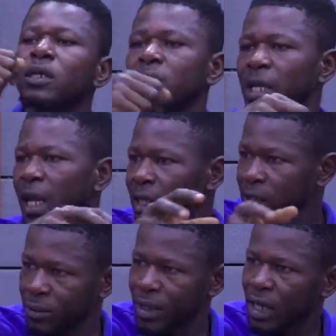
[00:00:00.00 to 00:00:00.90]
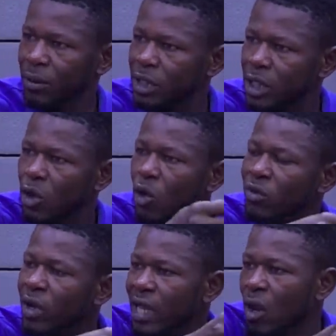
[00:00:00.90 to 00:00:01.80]
Na je me kan me se wa
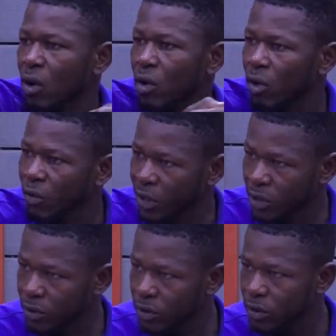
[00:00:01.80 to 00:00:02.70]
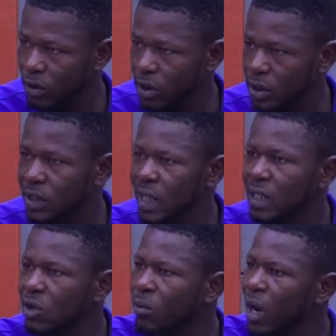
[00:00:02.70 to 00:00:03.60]
gbian ga kwara 1 week no. Nti da
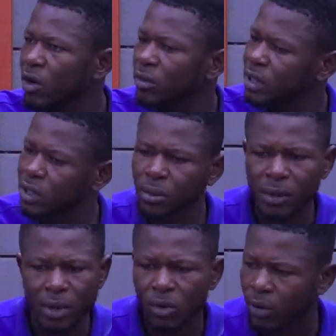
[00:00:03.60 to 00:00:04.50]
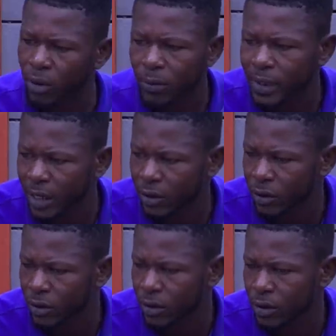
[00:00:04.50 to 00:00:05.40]
de wo ba no me se wo me no wo me de no.
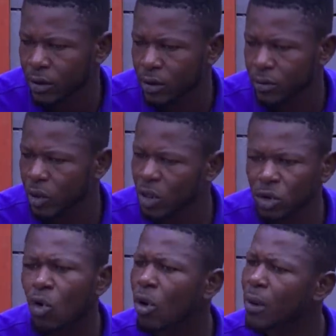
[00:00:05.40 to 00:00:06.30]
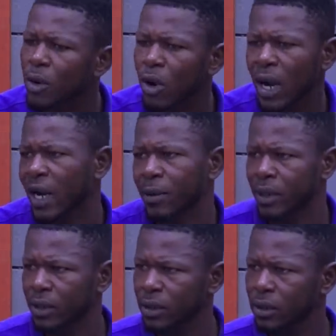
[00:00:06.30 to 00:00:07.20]
Because o ko abi ko an kra me
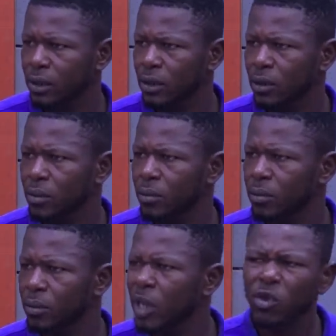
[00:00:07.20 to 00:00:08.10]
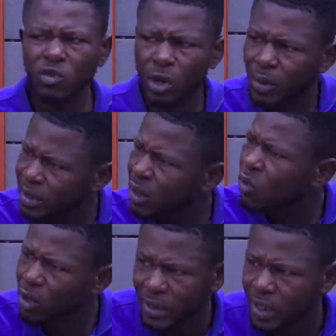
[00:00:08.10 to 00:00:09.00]
mi ntwe ma se an
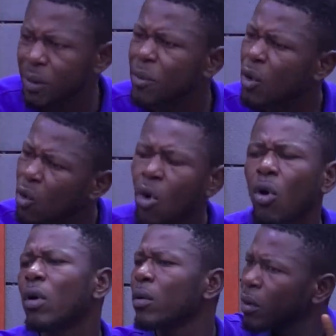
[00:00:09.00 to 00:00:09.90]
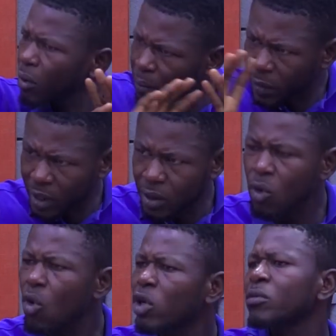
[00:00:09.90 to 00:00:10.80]
wuro me de me bo ko mi ni o
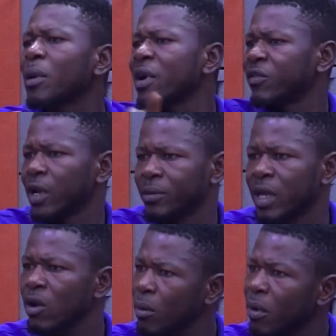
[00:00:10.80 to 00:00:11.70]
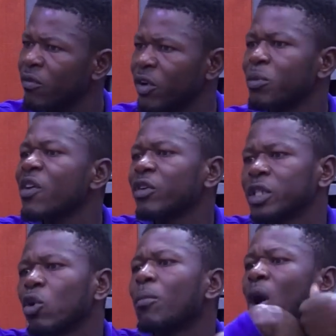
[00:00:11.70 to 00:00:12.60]
ko so ma me an fra me o ba an fra obi an fra
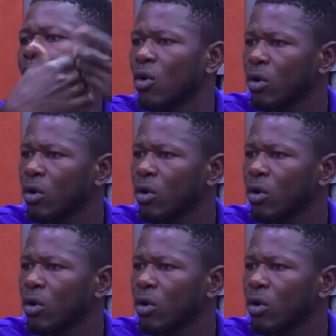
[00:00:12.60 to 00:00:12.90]
se o ba wo